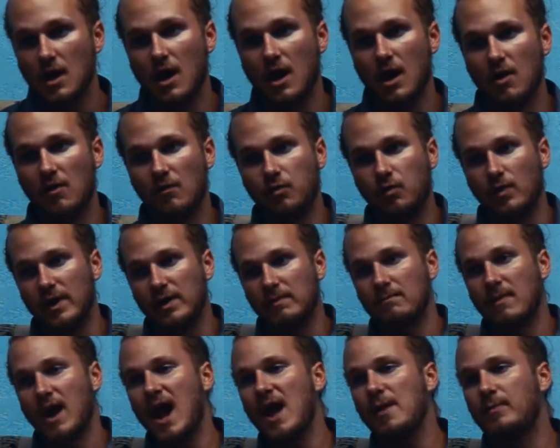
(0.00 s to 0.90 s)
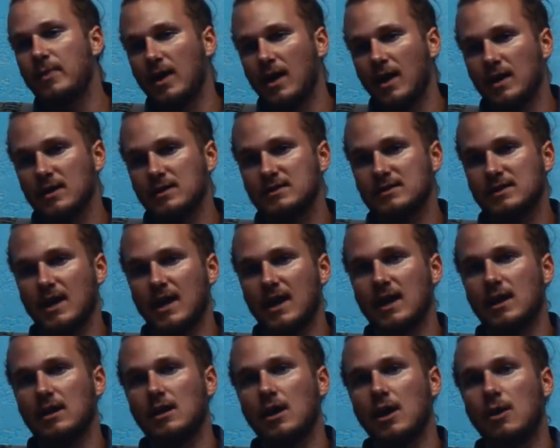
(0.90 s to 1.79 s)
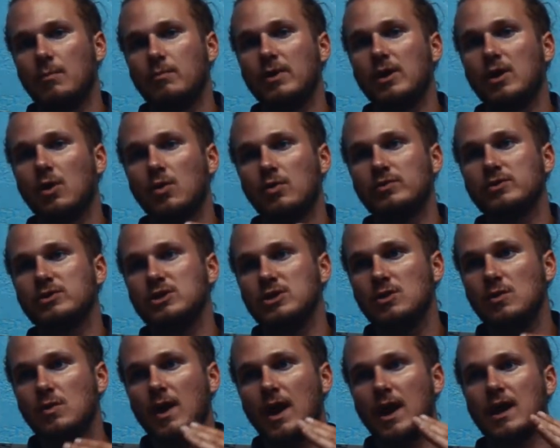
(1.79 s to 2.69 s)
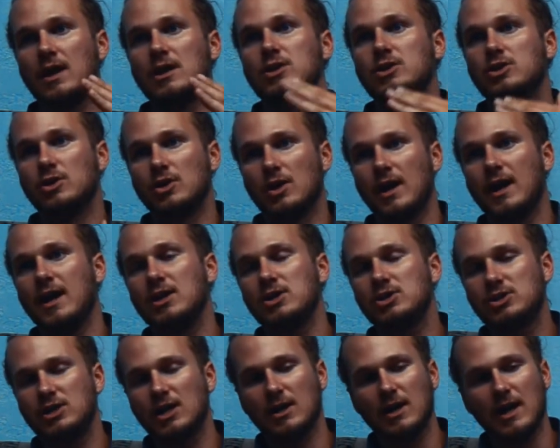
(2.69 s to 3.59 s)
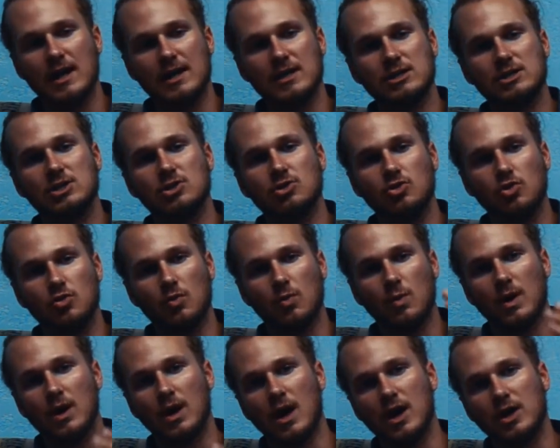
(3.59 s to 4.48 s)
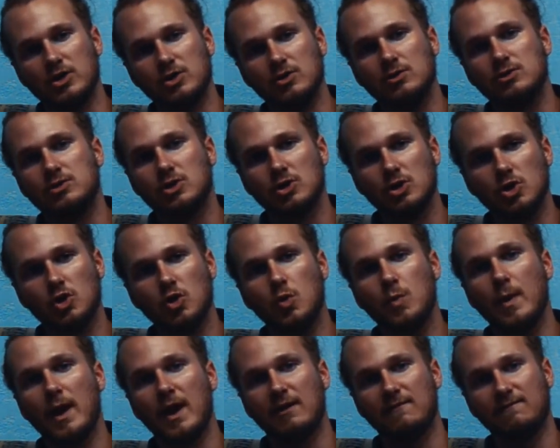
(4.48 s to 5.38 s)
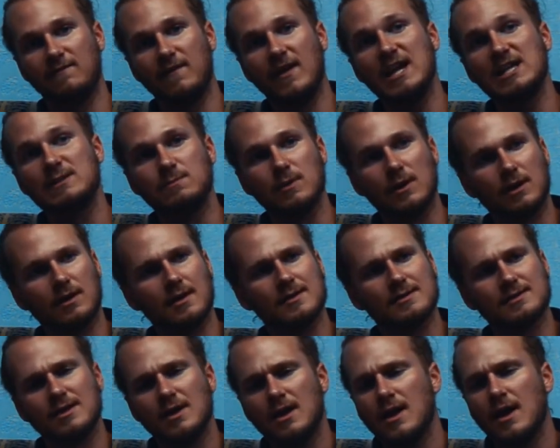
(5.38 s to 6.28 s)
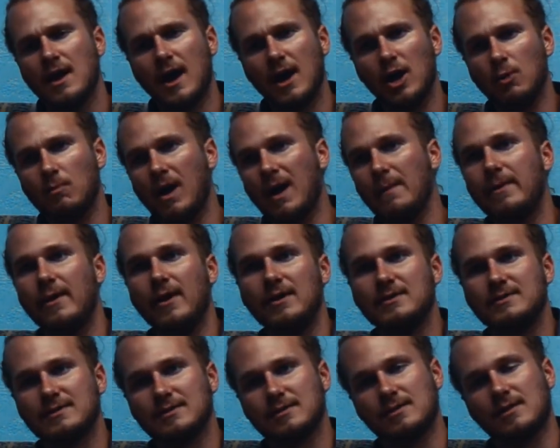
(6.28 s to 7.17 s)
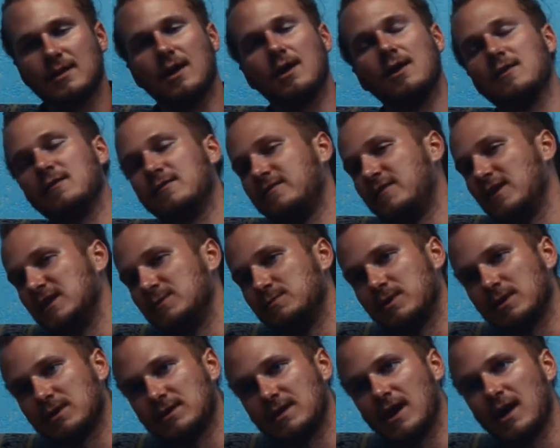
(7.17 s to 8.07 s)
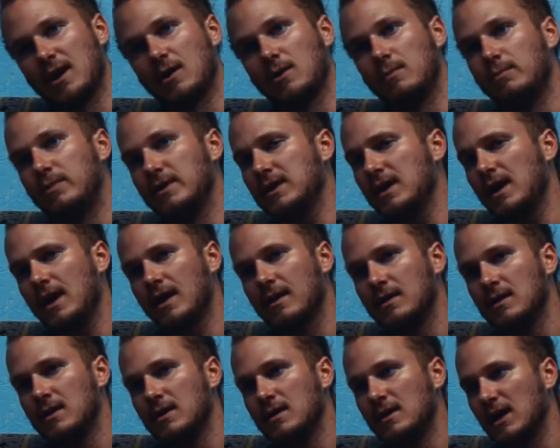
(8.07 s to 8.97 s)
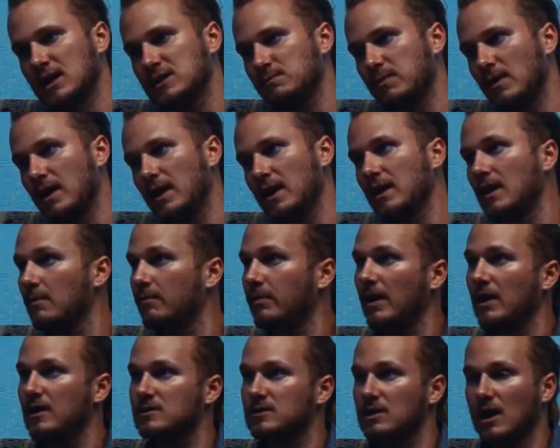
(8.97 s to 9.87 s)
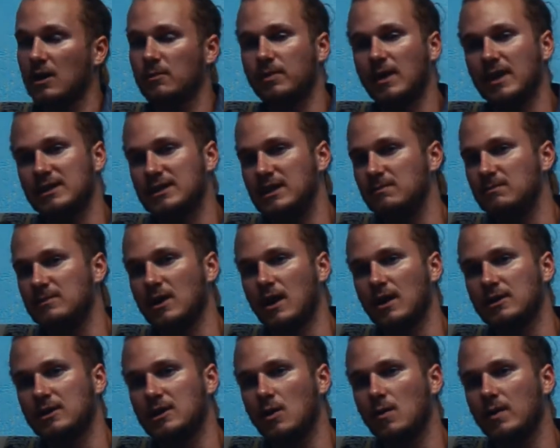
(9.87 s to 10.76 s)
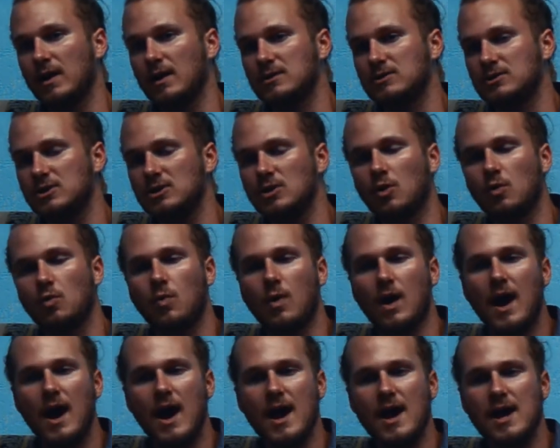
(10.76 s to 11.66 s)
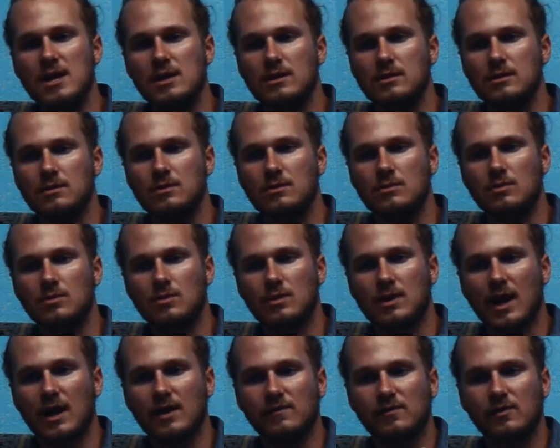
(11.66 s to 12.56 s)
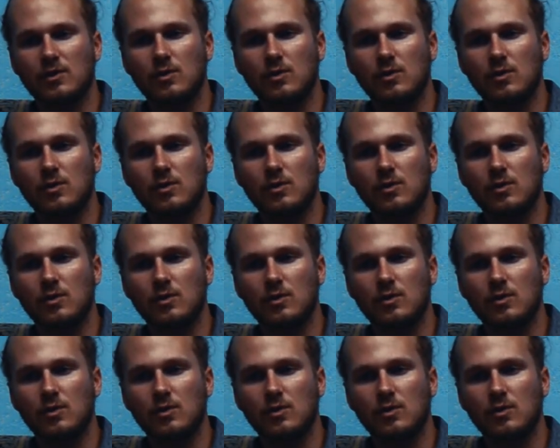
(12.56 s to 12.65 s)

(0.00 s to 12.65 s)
of when my parents and a bit older than you and your age get into uh, YouTube and Facebook because I know my parents love Facebook now. But yeah, that's probably I'd probably keep on going. At. Do you know why you kind of